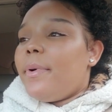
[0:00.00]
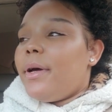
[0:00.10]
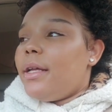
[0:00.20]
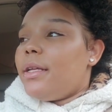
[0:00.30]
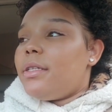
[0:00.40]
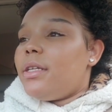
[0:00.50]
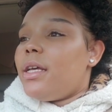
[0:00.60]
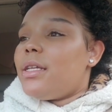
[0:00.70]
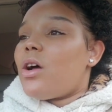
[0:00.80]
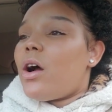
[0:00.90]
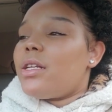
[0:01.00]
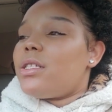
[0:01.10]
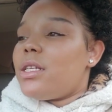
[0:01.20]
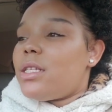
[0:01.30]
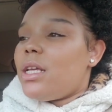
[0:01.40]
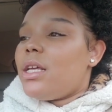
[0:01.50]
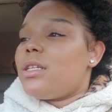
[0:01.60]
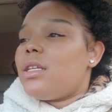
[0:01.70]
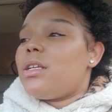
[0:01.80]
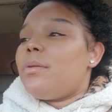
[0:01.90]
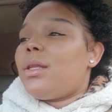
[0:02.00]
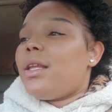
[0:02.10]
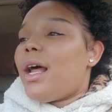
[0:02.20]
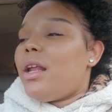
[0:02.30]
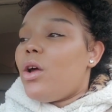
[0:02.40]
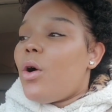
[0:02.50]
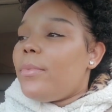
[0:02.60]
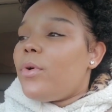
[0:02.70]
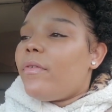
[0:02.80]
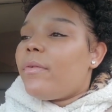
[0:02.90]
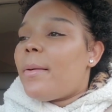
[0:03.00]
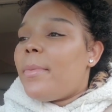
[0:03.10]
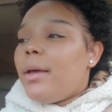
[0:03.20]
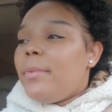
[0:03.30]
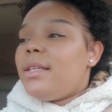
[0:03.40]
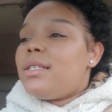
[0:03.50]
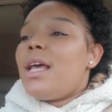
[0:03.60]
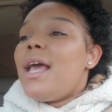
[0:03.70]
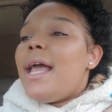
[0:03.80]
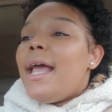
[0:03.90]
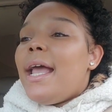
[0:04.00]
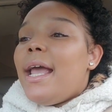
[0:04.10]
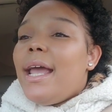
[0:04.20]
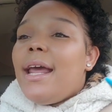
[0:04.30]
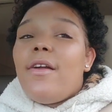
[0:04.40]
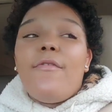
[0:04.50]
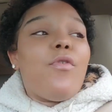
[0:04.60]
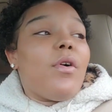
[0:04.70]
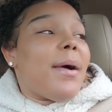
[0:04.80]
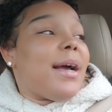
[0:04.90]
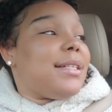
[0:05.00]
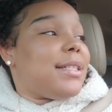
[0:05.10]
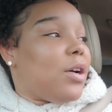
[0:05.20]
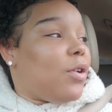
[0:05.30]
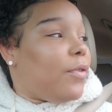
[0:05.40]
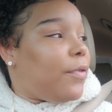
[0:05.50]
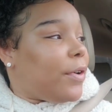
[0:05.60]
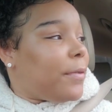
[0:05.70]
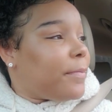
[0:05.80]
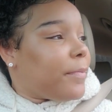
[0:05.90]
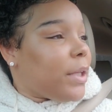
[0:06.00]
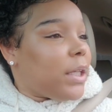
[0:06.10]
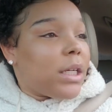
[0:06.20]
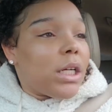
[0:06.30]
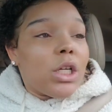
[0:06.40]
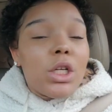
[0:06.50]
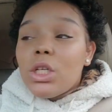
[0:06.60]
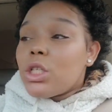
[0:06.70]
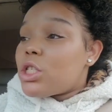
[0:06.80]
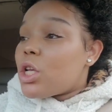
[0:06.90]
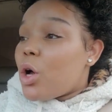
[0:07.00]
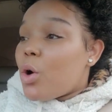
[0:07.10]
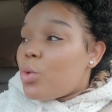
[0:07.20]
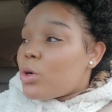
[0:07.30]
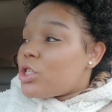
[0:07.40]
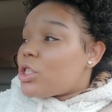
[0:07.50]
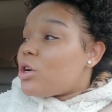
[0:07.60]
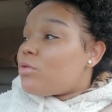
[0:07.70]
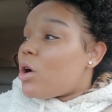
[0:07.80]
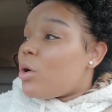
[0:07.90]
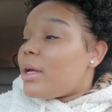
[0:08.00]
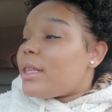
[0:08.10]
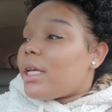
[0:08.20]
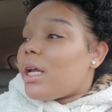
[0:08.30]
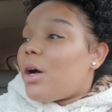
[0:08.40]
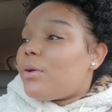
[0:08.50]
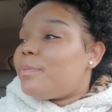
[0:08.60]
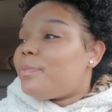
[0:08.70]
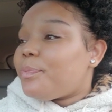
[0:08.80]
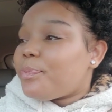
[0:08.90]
But as hard as this is, it's something that I know I'm doing for my babies and for myself. So we're just going to roll with it, y'all.